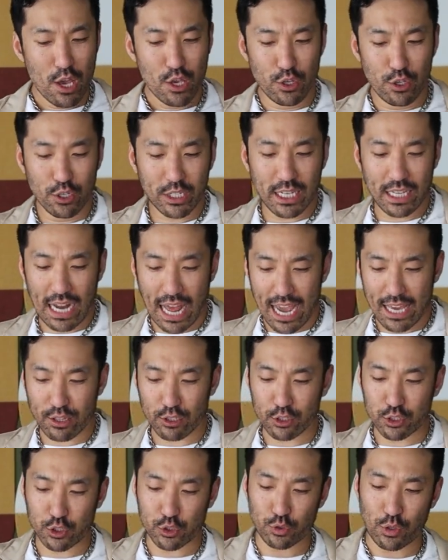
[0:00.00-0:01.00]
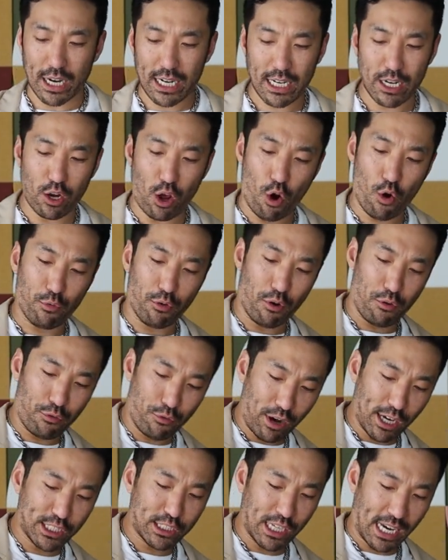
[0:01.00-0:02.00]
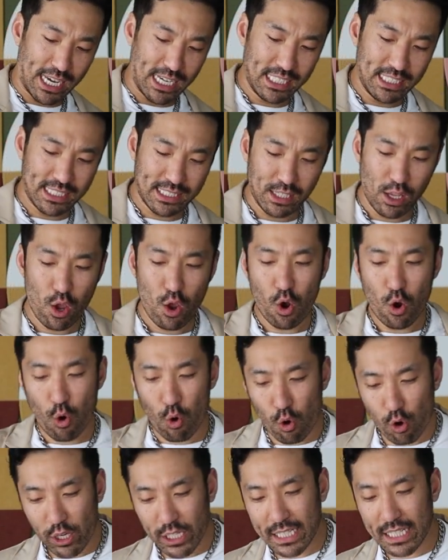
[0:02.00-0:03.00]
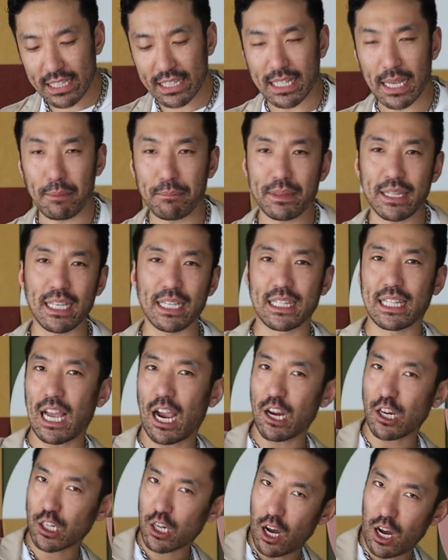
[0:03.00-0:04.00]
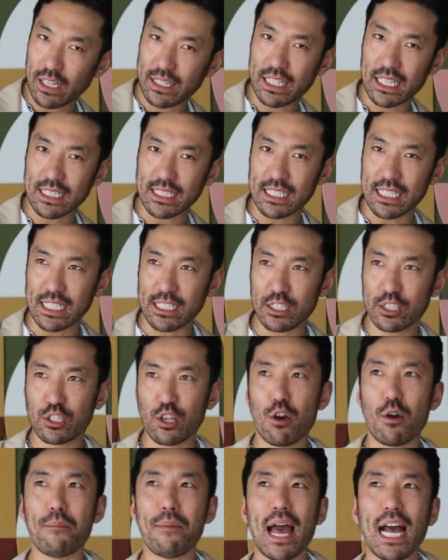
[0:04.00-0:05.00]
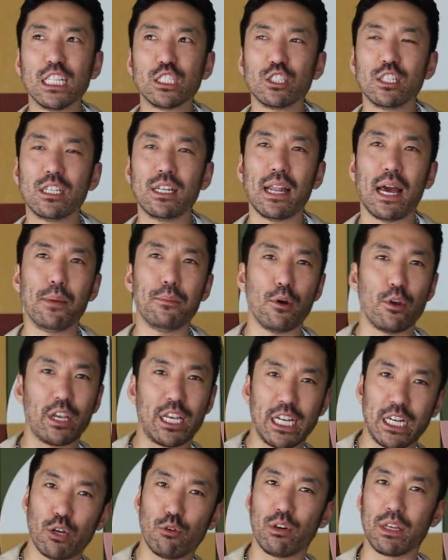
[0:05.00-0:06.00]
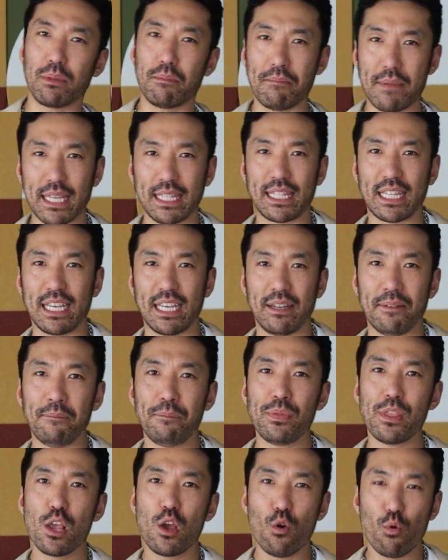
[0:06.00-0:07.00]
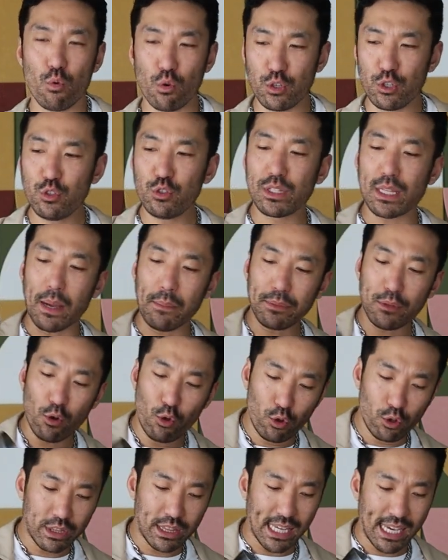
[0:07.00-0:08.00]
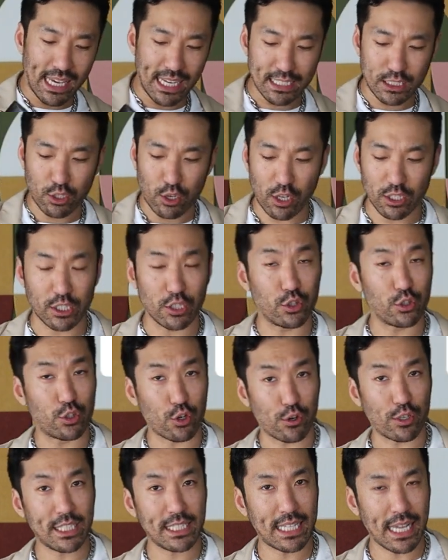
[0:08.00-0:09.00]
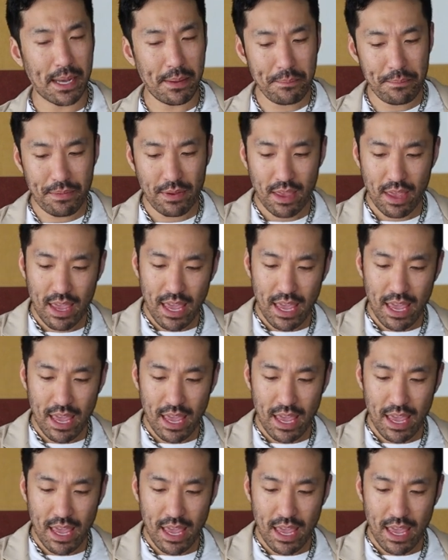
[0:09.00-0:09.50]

You can either strain it over fresh ice, or you could dump the entire contents in. So imagine a mojito with mint in. When you dump the whole thing, it's called a dirty dump.